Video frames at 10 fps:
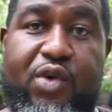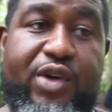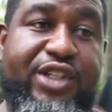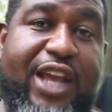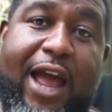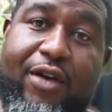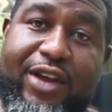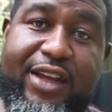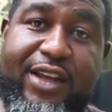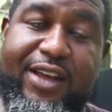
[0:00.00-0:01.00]
Orange
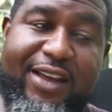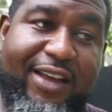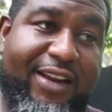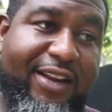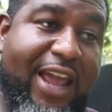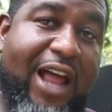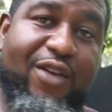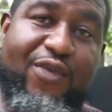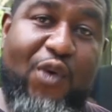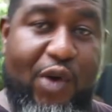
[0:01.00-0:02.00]
County in
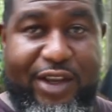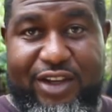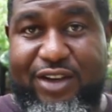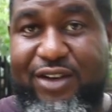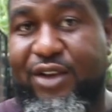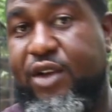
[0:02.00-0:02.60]
California.